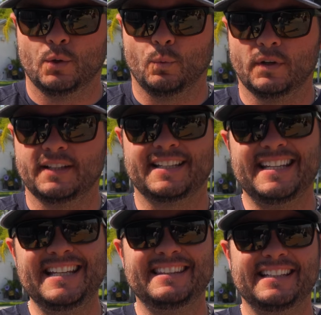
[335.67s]
One of the
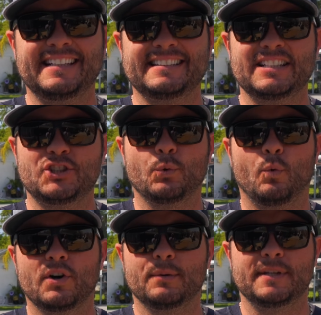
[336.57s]
key things that you
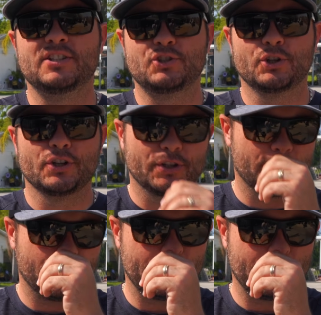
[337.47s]
want to be sure